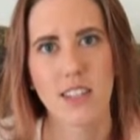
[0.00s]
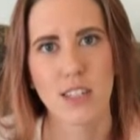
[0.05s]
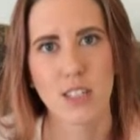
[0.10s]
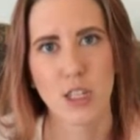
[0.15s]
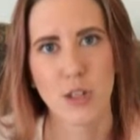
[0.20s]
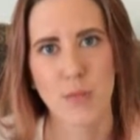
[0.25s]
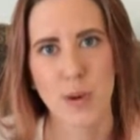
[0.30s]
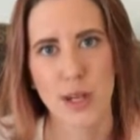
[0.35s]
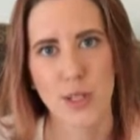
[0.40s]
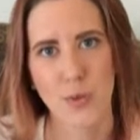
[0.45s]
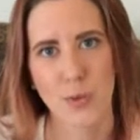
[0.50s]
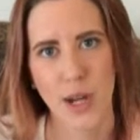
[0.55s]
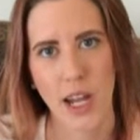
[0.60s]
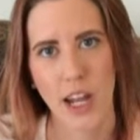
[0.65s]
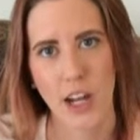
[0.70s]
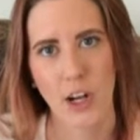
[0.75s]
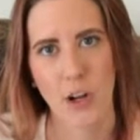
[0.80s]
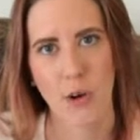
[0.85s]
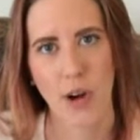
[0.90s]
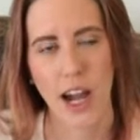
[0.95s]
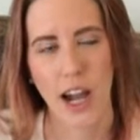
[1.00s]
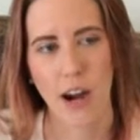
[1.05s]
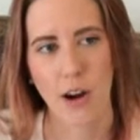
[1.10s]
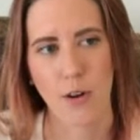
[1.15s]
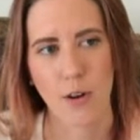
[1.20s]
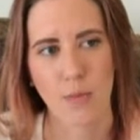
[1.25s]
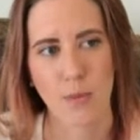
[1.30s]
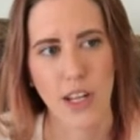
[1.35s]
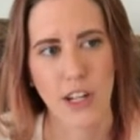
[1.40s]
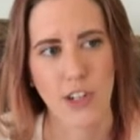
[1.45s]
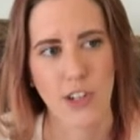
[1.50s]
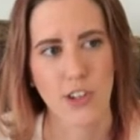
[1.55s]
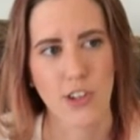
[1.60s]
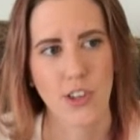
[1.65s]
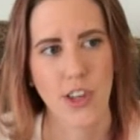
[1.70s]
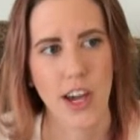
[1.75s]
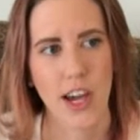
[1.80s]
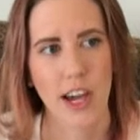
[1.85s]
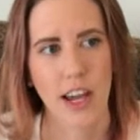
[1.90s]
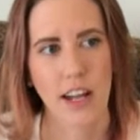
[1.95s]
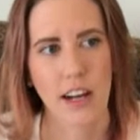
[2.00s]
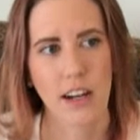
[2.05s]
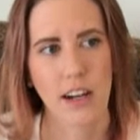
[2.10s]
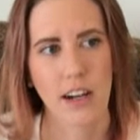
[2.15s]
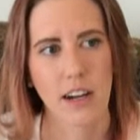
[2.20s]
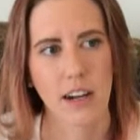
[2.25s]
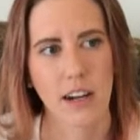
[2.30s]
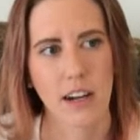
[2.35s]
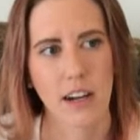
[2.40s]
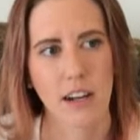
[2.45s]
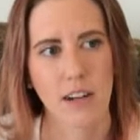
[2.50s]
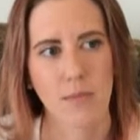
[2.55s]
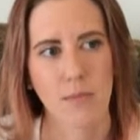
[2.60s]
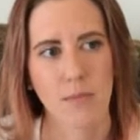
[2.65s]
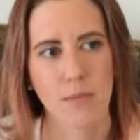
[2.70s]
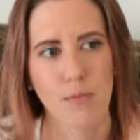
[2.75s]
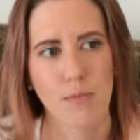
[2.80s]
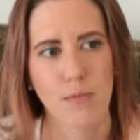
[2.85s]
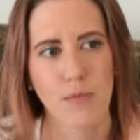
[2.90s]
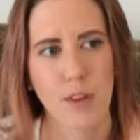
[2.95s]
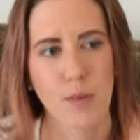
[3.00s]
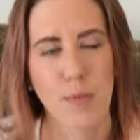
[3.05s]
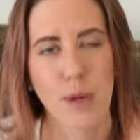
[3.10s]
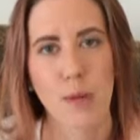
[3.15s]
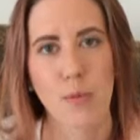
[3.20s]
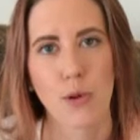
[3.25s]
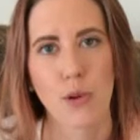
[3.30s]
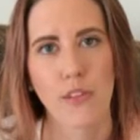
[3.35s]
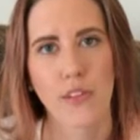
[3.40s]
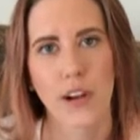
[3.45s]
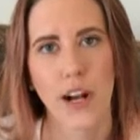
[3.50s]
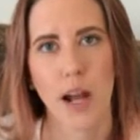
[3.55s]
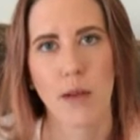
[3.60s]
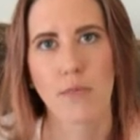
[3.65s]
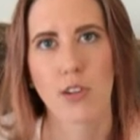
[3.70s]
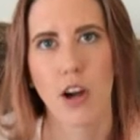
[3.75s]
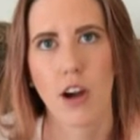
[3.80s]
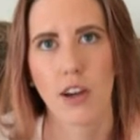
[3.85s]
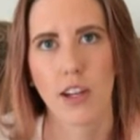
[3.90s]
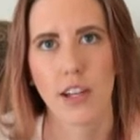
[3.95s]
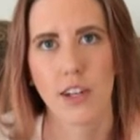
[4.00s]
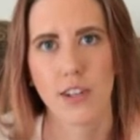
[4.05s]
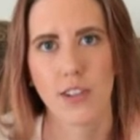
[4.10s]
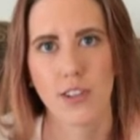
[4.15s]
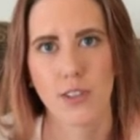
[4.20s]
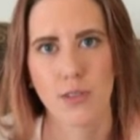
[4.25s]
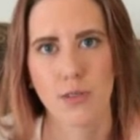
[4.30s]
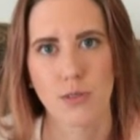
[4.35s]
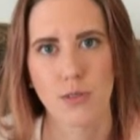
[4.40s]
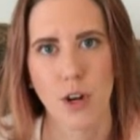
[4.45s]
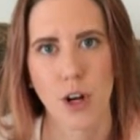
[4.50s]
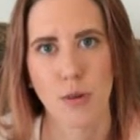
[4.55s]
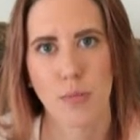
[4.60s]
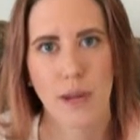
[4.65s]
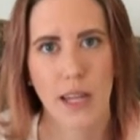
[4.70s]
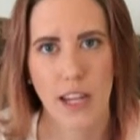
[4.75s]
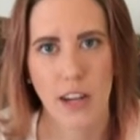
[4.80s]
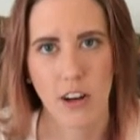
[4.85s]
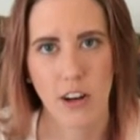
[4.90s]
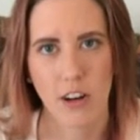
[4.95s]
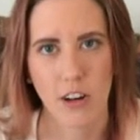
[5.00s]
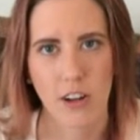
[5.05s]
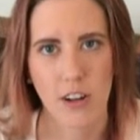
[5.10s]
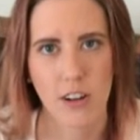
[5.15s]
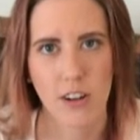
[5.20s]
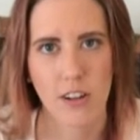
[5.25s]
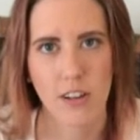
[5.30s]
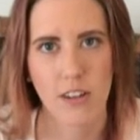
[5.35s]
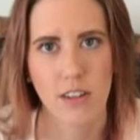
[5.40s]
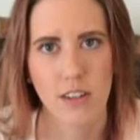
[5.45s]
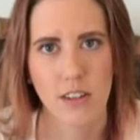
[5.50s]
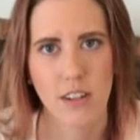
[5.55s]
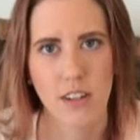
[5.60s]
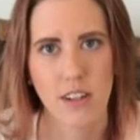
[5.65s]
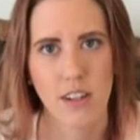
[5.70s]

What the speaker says: This is the best way I know how to make sure that the people that I'm talking to are being heard.